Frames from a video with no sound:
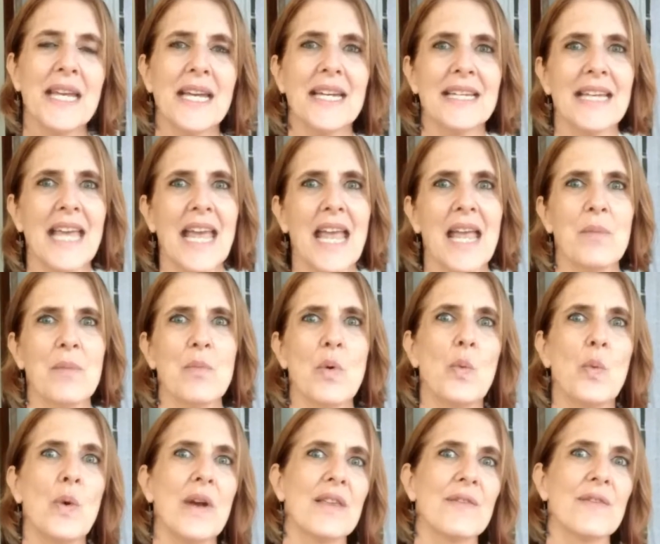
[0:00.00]
a game
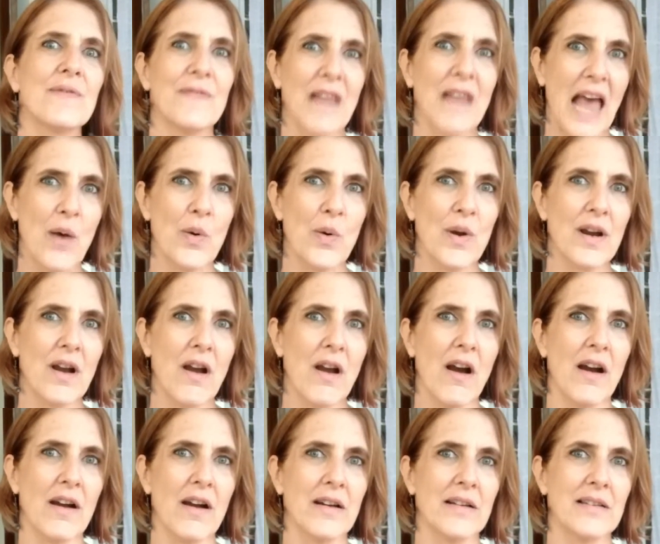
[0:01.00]
with flower
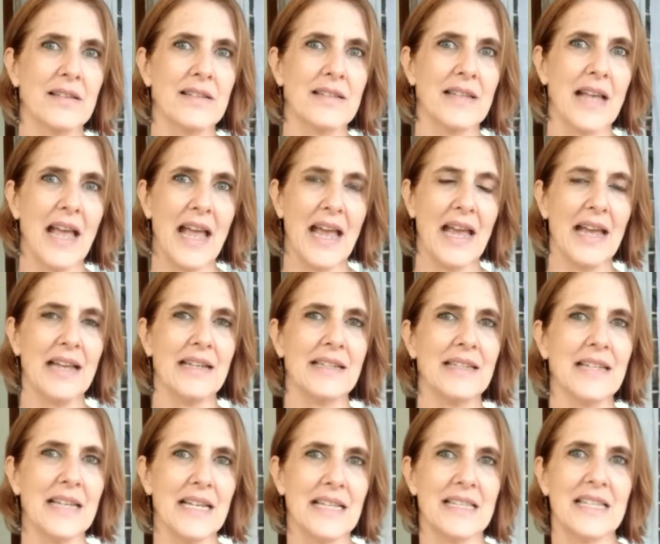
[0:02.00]
cards, and
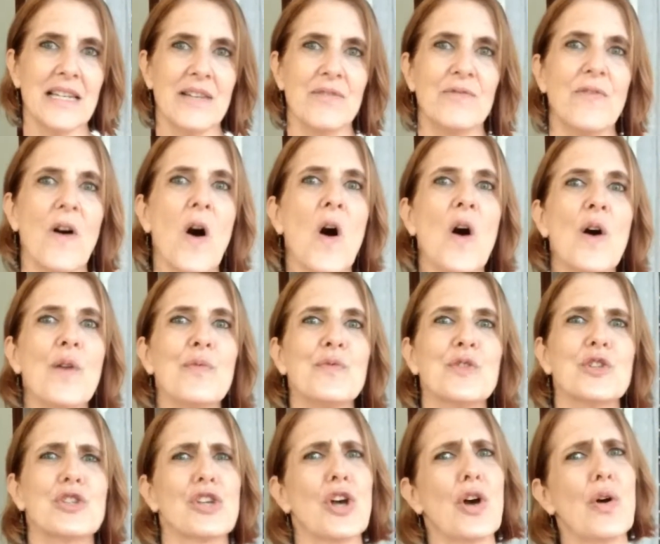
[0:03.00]
it's evolved.
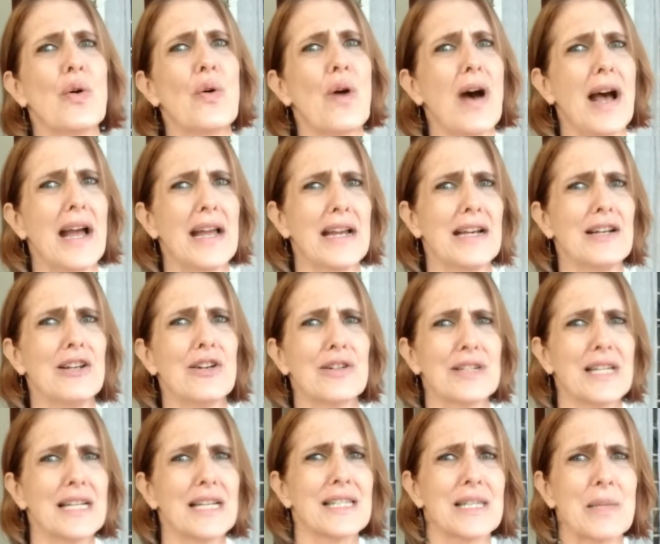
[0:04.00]
So I
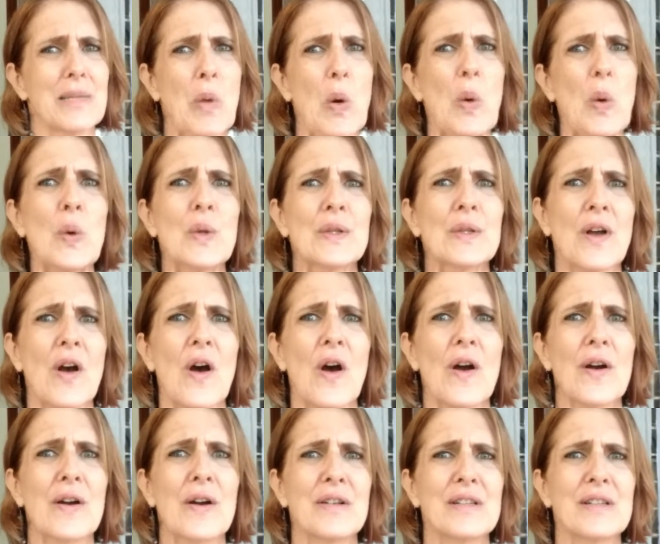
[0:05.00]
looked at some old
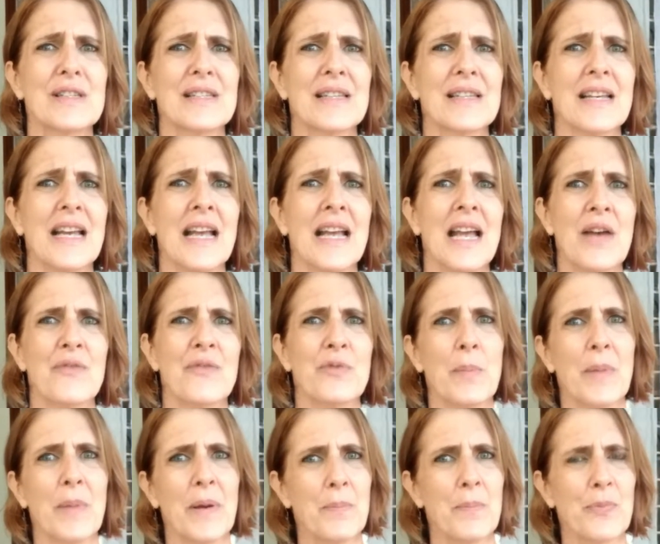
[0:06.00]
cards
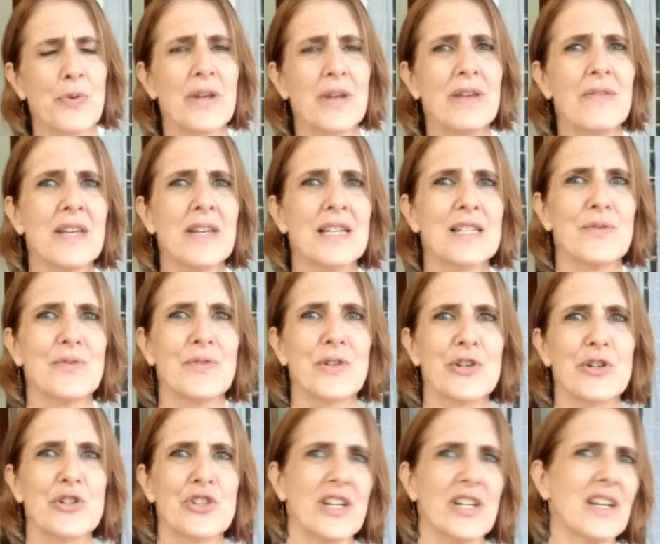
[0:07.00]
from a previous
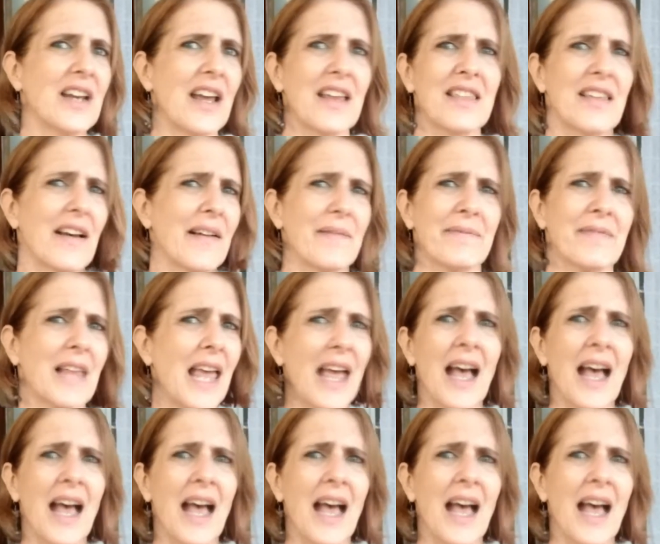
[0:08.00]
version, I thought,